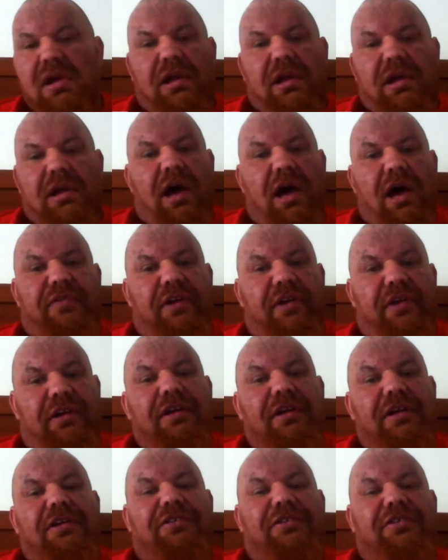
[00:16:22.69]
Can't think.
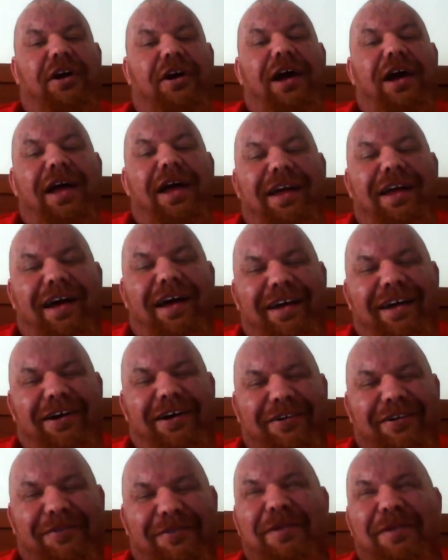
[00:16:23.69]
So
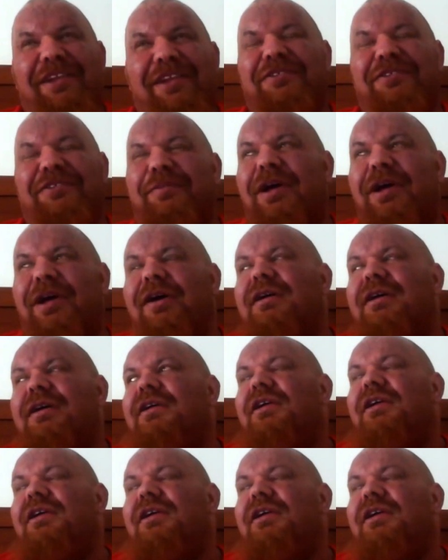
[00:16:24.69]
that's on a mental block.